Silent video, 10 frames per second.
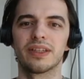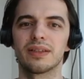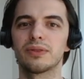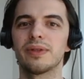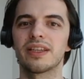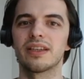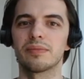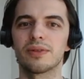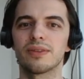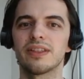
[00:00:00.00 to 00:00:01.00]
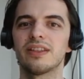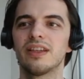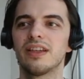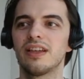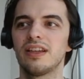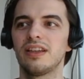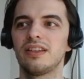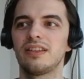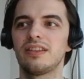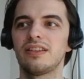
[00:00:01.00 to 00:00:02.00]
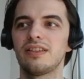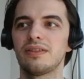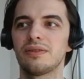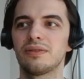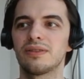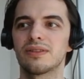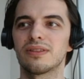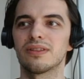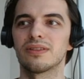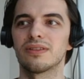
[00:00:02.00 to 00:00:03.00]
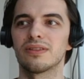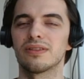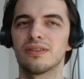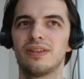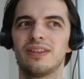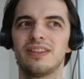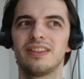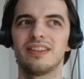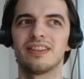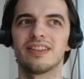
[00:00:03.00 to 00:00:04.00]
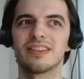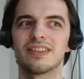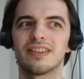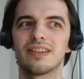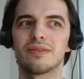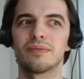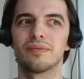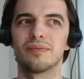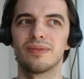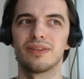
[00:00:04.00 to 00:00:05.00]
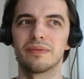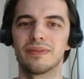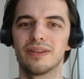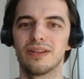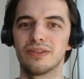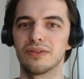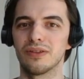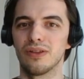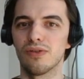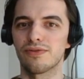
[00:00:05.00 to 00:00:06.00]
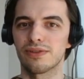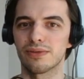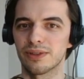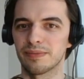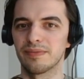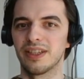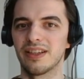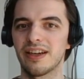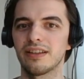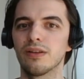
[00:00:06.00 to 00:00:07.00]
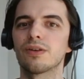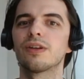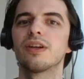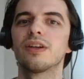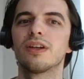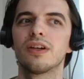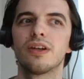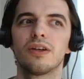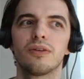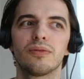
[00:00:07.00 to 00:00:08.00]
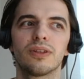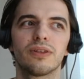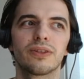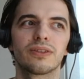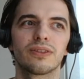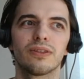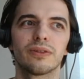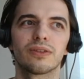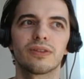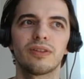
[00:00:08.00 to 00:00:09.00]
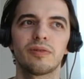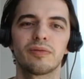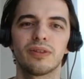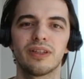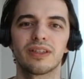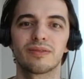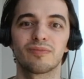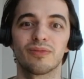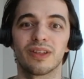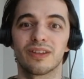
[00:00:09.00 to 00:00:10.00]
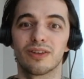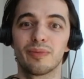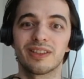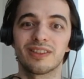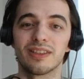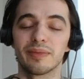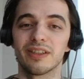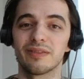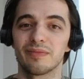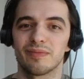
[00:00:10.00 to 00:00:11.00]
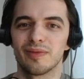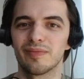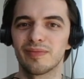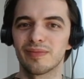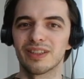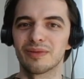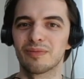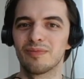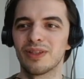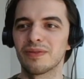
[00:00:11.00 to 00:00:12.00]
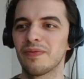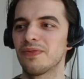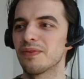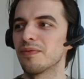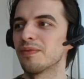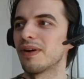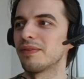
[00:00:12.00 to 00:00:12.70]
waking up early, he says he says that a loafer or an idler would notice, oh, it's early. I can go back to sleep again, because why